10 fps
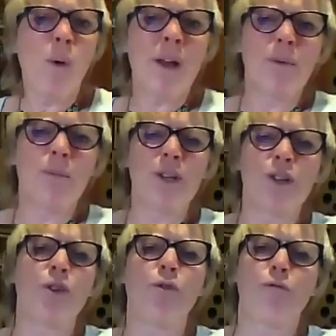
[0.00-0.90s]
Why don't we
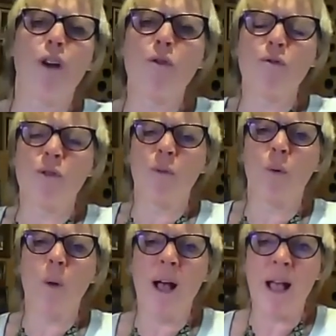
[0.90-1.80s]
just throw them
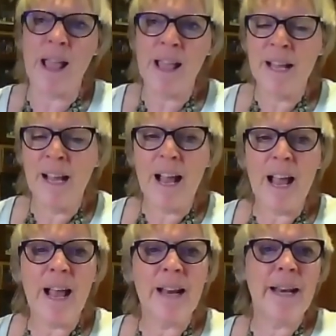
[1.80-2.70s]
away
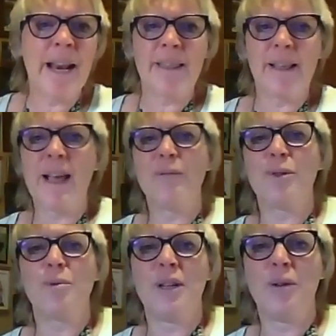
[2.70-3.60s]
and let the
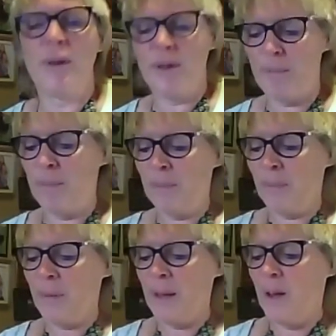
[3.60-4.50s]
council deal with them?
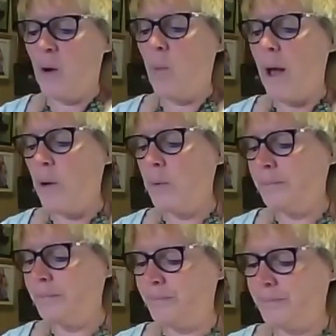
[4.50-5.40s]
Well,